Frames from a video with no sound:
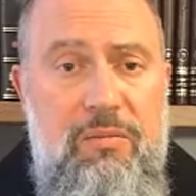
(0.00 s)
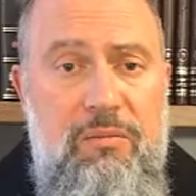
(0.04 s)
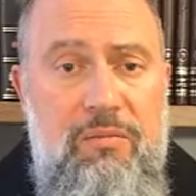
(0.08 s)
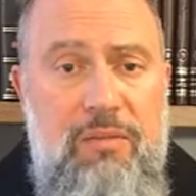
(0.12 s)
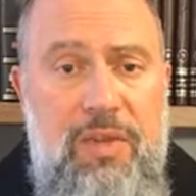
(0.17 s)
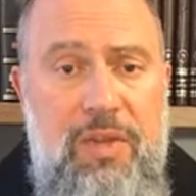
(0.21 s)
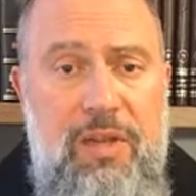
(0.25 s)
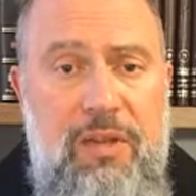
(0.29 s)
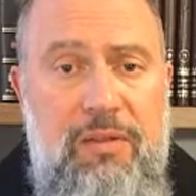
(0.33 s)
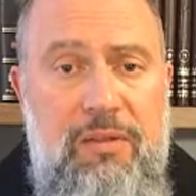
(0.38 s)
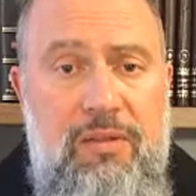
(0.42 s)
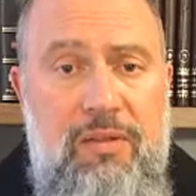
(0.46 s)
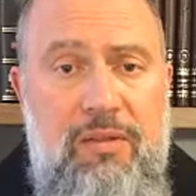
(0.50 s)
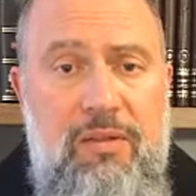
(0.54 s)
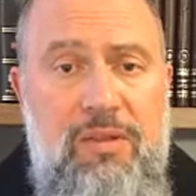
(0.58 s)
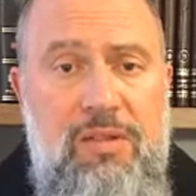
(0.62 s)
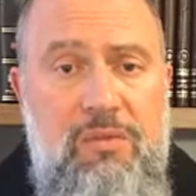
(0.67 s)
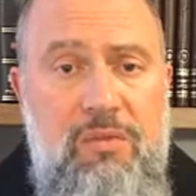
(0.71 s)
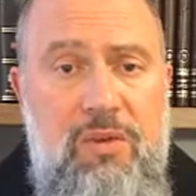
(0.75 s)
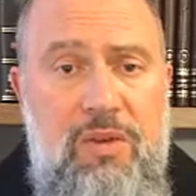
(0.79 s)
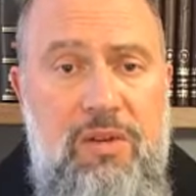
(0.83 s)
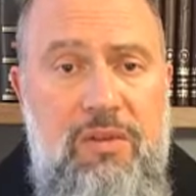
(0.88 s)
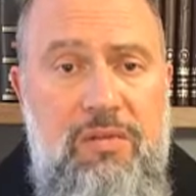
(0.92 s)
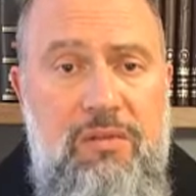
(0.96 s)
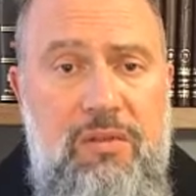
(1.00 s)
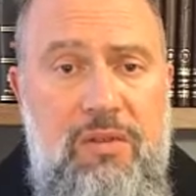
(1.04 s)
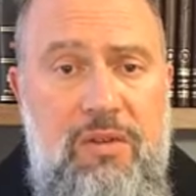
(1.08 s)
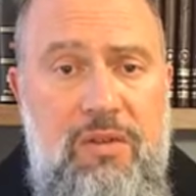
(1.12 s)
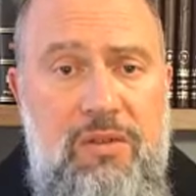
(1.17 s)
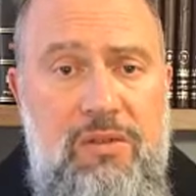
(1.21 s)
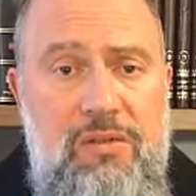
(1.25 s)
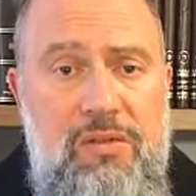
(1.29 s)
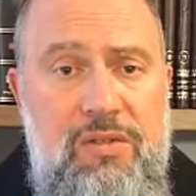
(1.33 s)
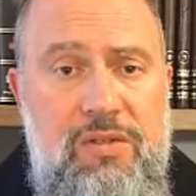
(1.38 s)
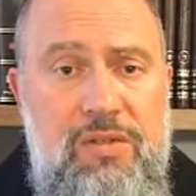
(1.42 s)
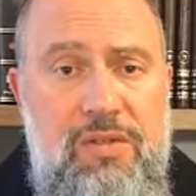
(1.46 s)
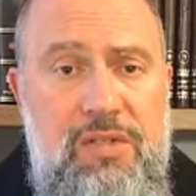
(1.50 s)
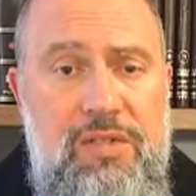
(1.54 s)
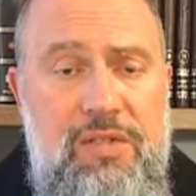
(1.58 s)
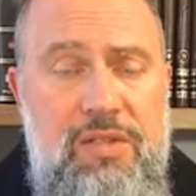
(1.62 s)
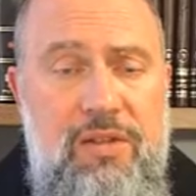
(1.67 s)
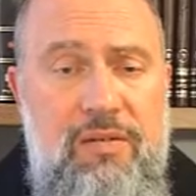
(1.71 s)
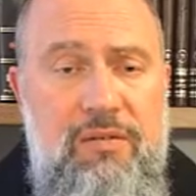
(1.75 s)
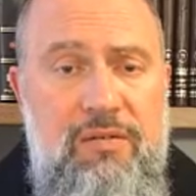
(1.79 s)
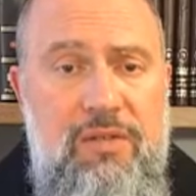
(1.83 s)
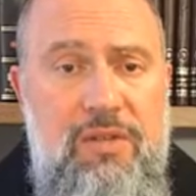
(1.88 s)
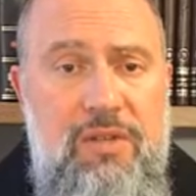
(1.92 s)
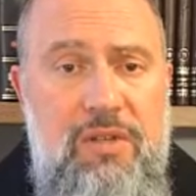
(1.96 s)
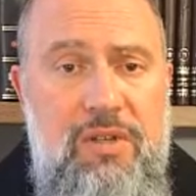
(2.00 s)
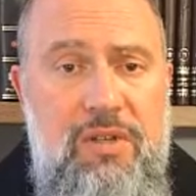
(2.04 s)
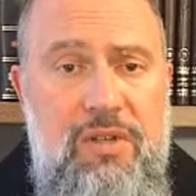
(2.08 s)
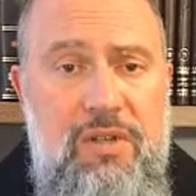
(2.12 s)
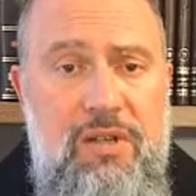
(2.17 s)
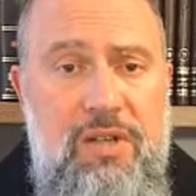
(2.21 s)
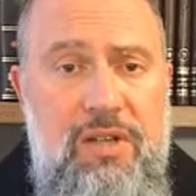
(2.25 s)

Beth is one of those 7